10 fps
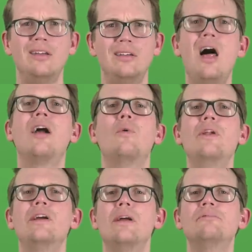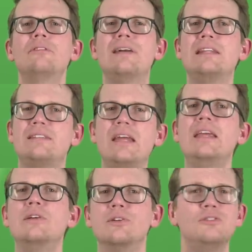on luck when it comes to
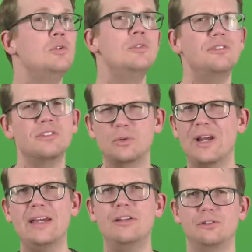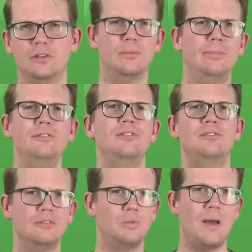maintaining your students' grades or your
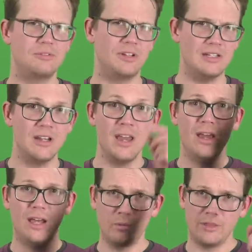business's website, and